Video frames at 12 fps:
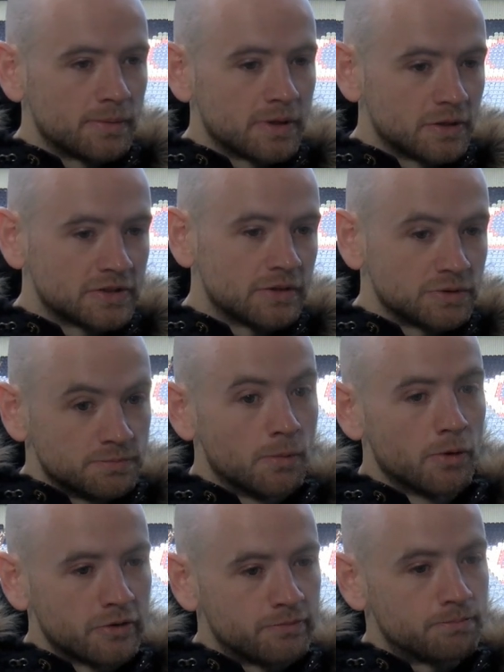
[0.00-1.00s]
because it was
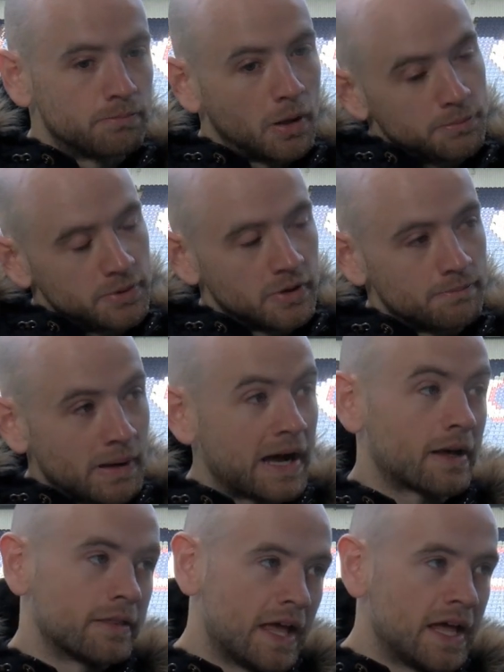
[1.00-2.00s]
more popular
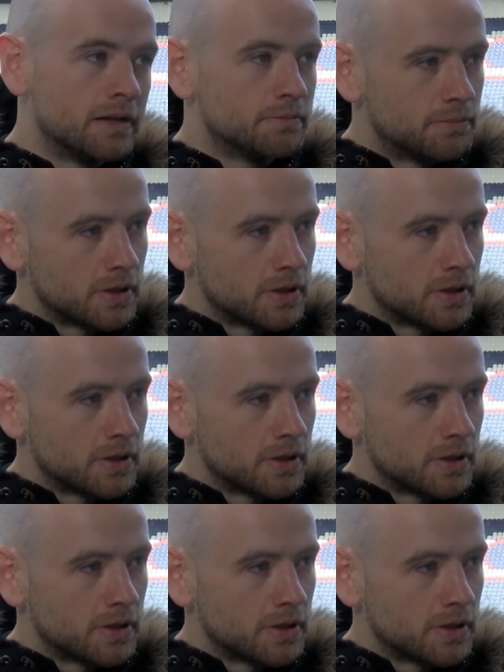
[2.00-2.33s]
back then,